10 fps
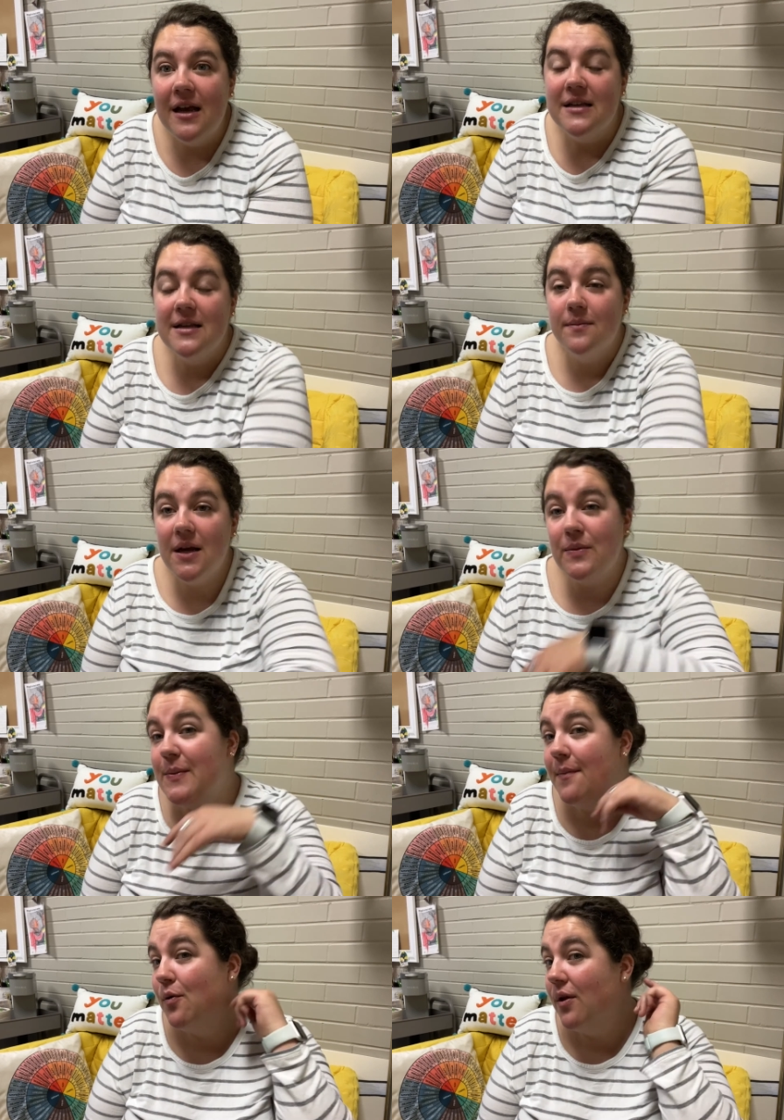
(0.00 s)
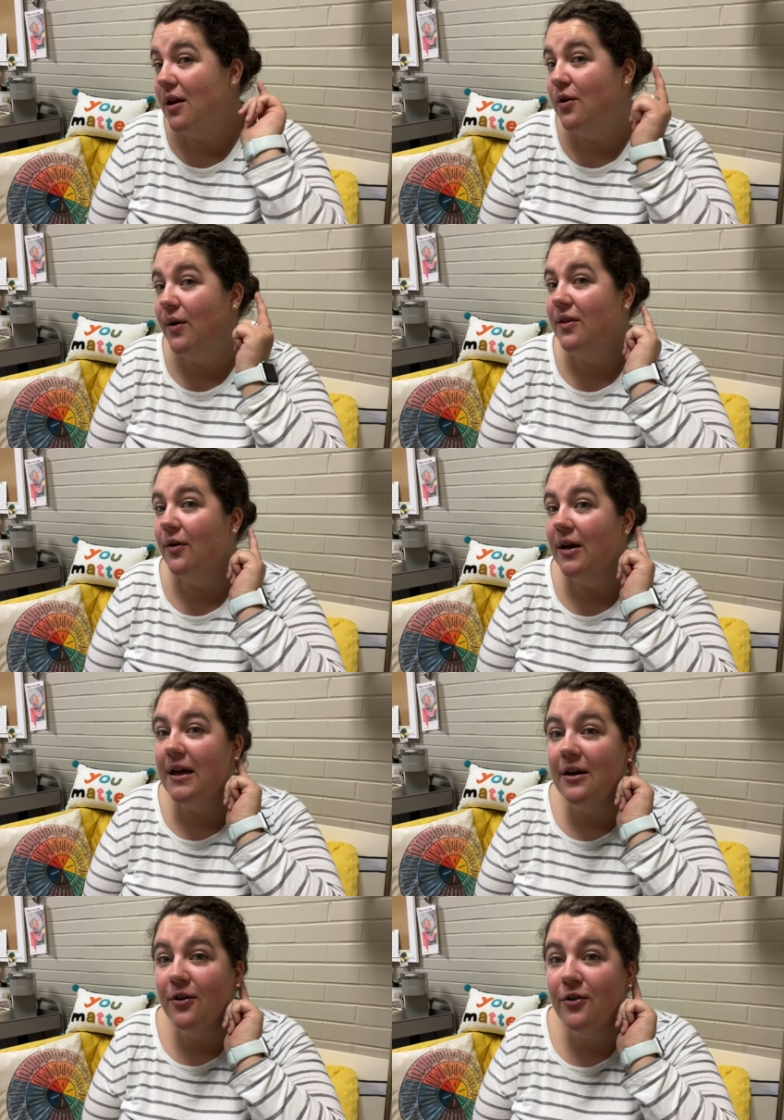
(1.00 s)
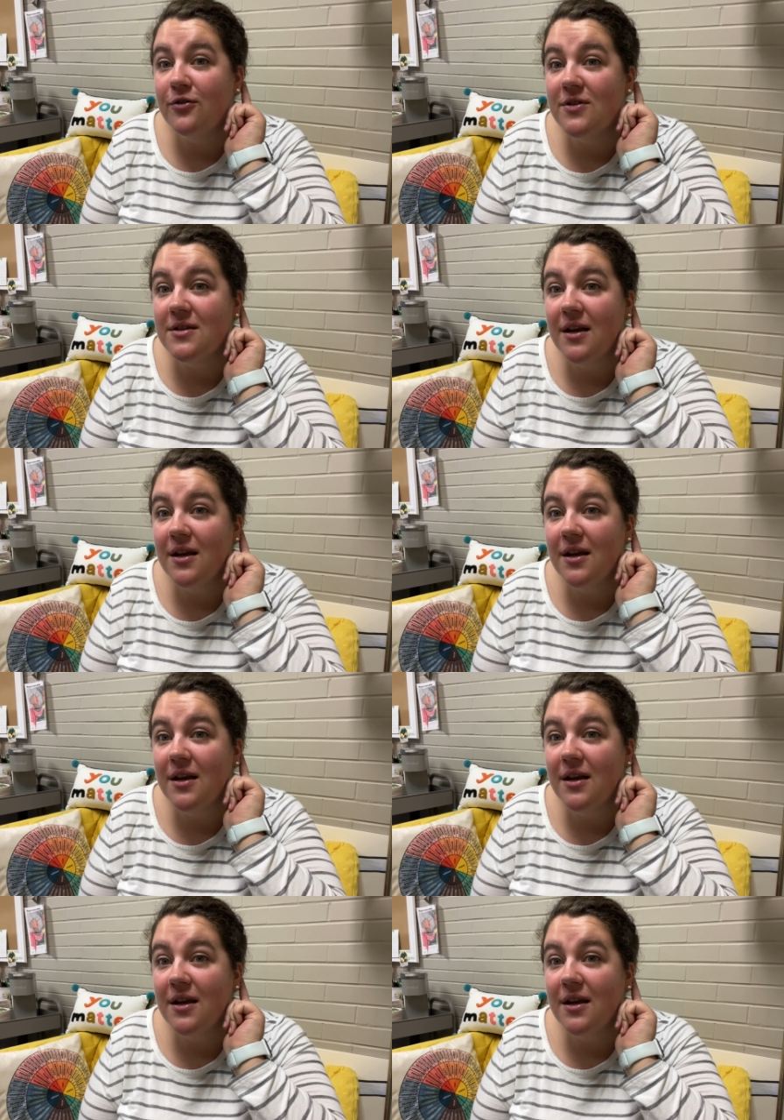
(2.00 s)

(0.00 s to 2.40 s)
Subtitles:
Sometimes people will anoint their ears